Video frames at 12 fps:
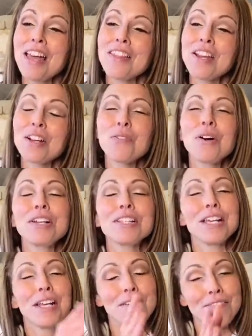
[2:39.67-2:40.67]
there
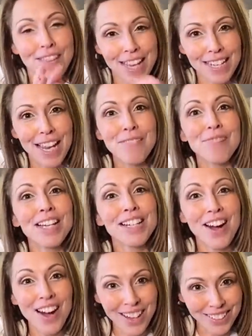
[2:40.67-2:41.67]
was an event at my
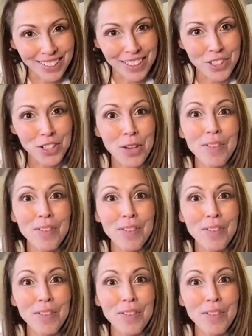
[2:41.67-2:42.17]
college